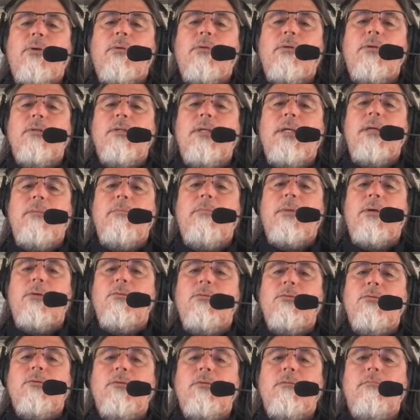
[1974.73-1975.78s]
So just keep
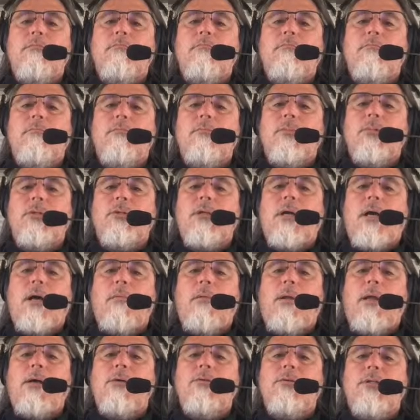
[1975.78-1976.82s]
those
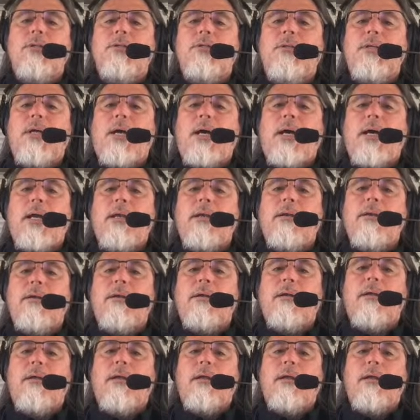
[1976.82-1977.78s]
stop losses tight